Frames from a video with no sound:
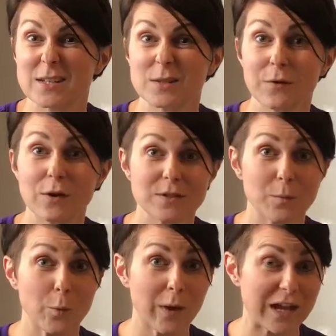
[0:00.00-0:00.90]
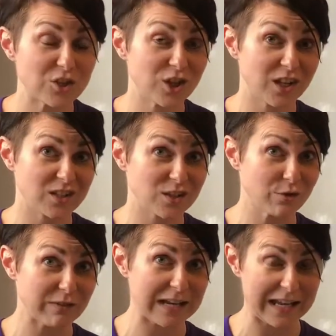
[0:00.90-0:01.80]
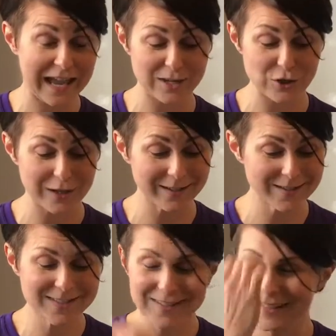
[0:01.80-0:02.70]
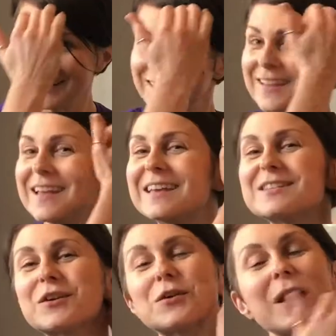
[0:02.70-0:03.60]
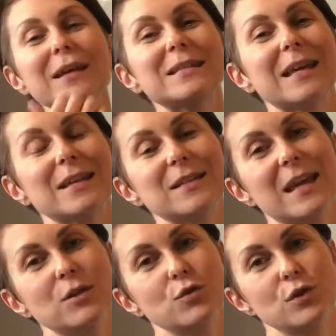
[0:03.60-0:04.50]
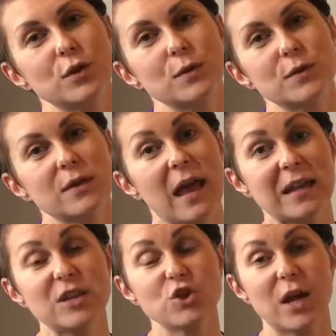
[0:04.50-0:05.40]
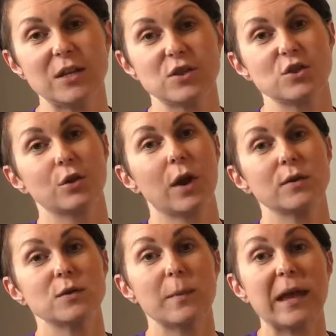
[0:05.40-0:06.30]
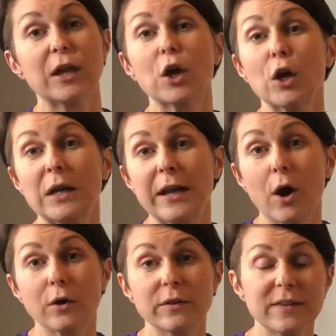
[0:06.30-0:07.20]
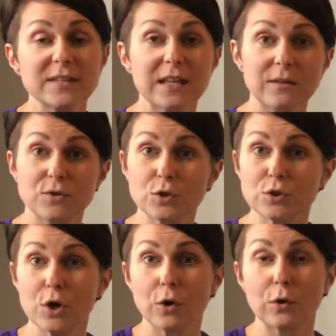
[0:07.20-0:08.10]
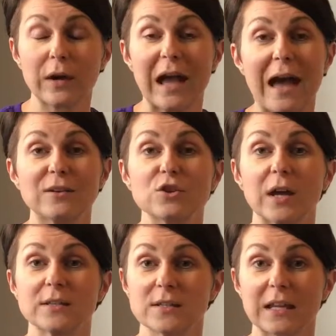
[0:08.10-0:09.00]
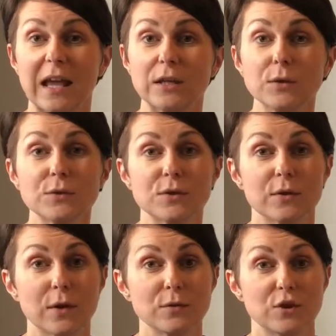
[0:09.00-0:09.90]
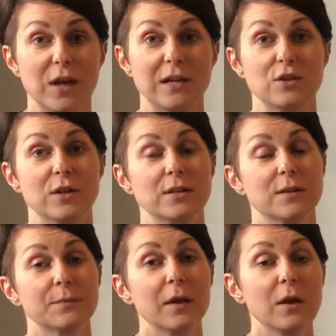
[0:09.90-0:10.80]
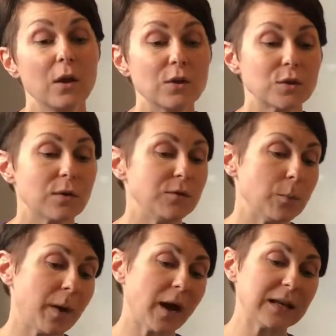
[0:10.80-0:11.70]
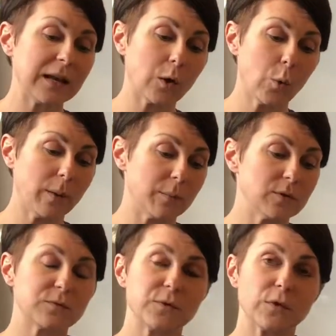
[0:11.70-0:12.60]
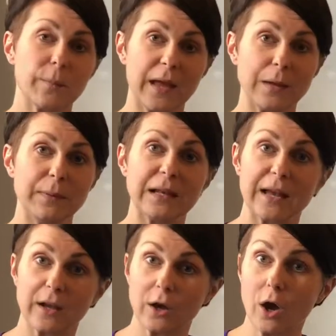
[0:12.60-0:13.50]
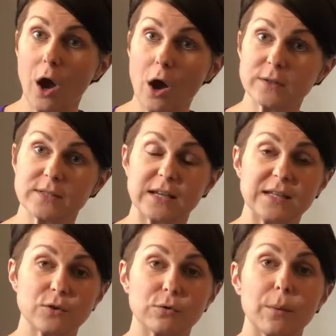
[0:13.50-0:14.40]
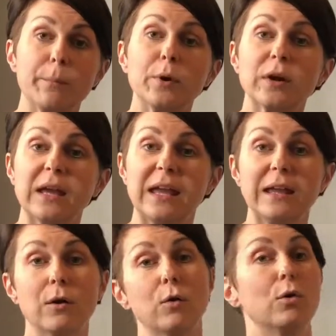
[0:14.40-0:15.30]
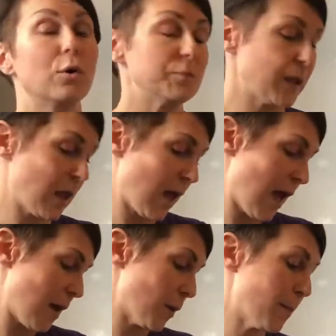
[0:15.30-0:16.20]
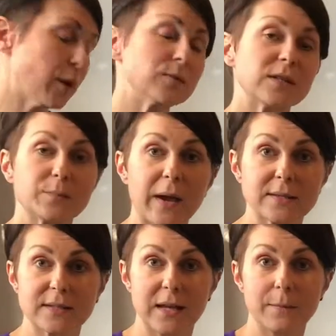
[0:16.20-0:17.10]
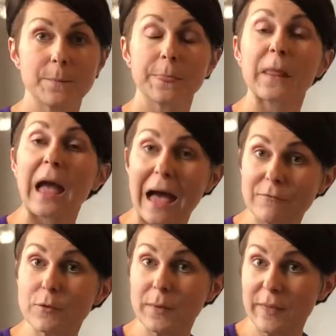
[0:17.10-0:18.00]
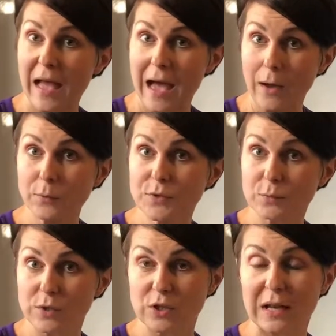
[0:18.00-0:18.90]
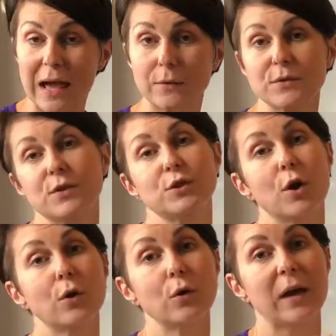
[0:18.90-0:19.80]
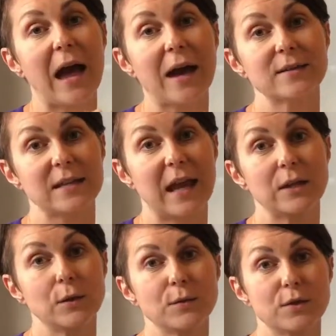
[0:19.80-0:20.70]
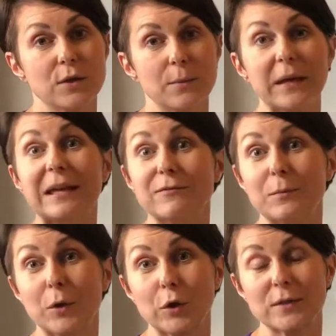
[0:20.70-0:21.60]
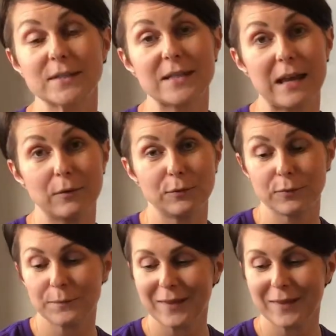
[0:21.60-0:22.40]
and as far as I'm aware, chickens don't really get jealous. It's a good idea to introduce any changes you're going to make early on. This gives your dog or cat a chance to get used to those changes. So if you buy any equipment for the baby, like a car seat or a buggy or a Moses basket, have them in the house, which allows the dog or cat to get used to them and give them a good sniff.